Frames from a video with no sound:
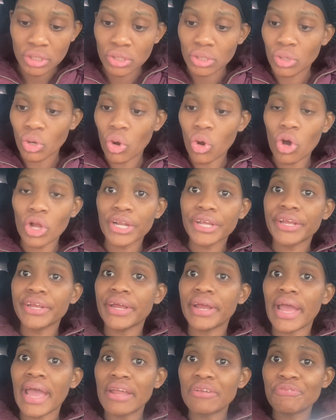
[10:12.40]
All
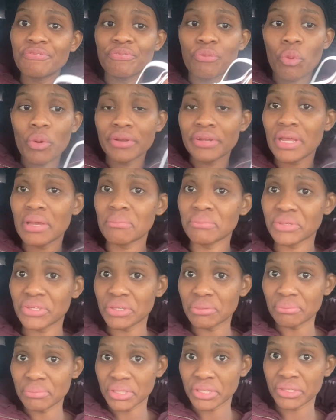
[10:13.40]
headphone them
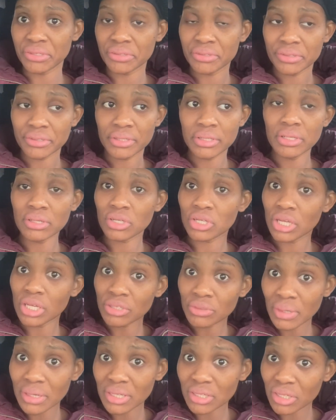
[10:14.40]
give me. They look, you
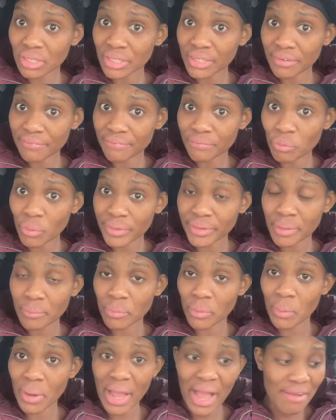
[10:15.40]
know, a little earphone them
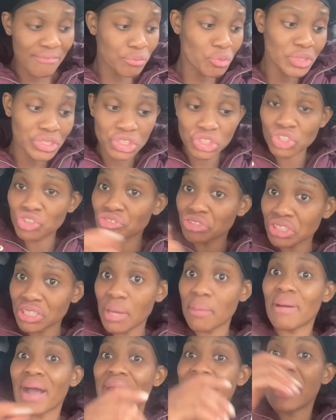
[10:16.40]
have with the string
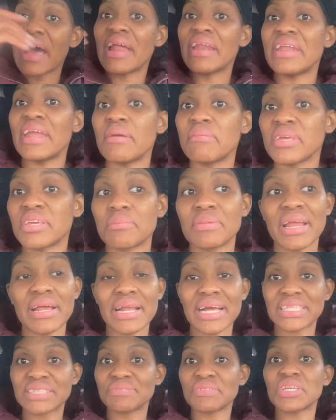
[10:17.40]
them and that them give me. And
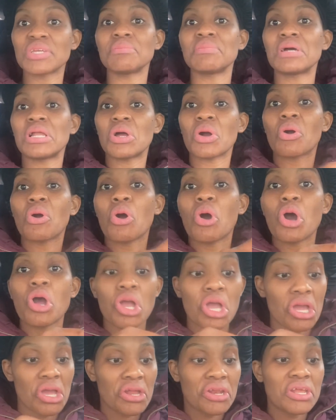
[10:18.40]
I said, give me a little.
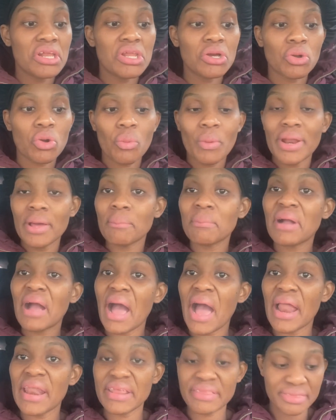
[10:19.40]
They look, what them
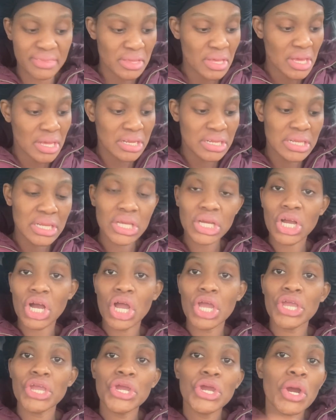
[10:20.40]
call it? They look,
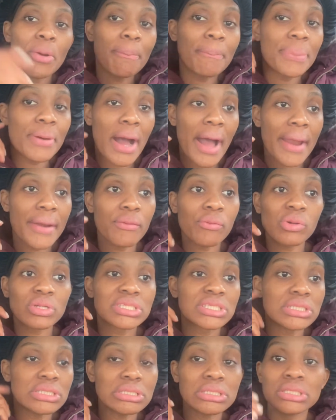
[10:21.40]
ear pad or
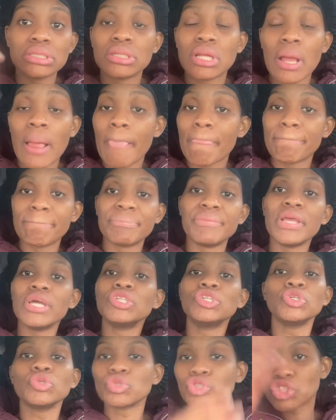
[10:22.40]
sitting. They
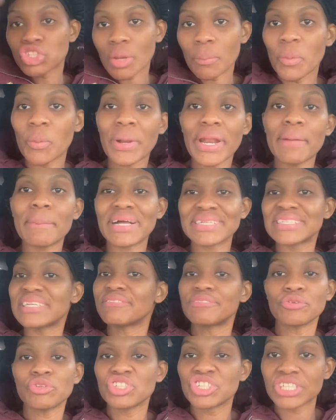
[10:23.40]
knew something with them I say
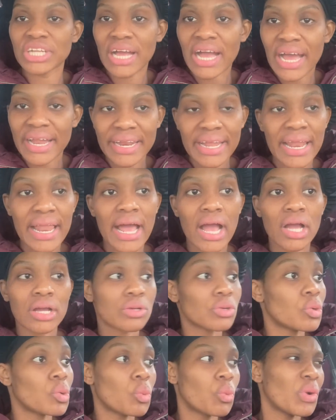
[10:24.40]
for $100.
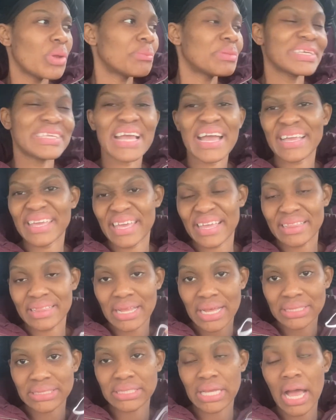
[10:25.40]
When we can get
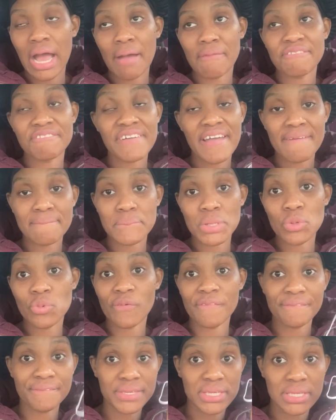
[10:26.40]
that
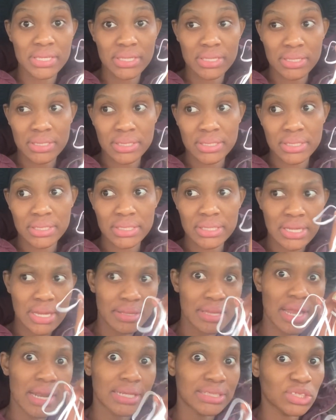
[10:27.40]
$5 fee,
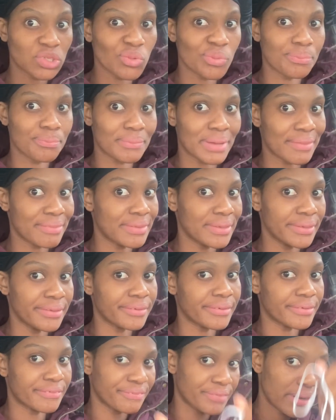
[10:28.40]
$8 something, I
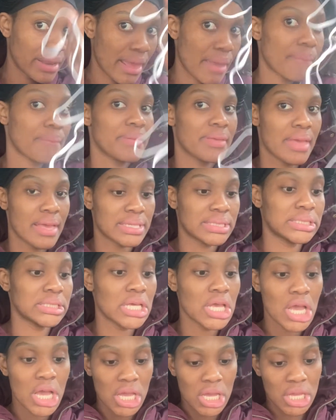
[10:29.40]
think, for them, yes.
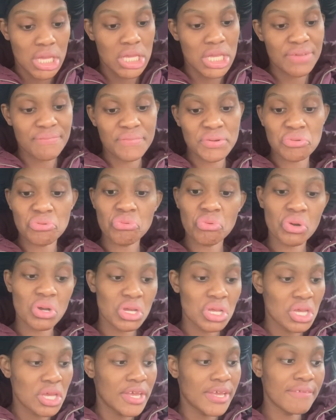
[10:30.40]
Even though
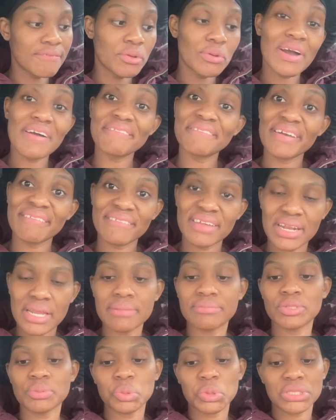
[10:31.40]
$5,
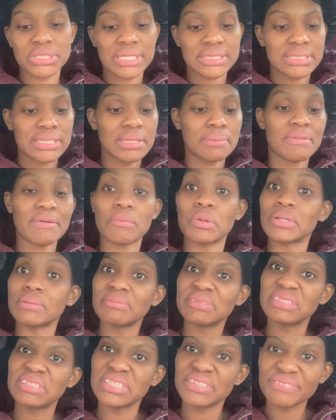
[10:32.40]
I'm supposed to say it, but what
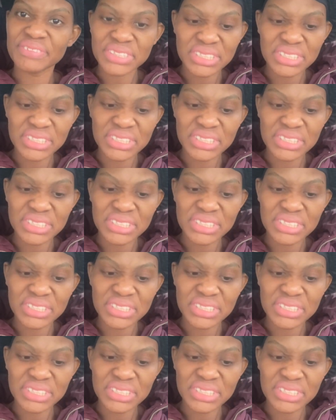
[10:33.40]
them teeth.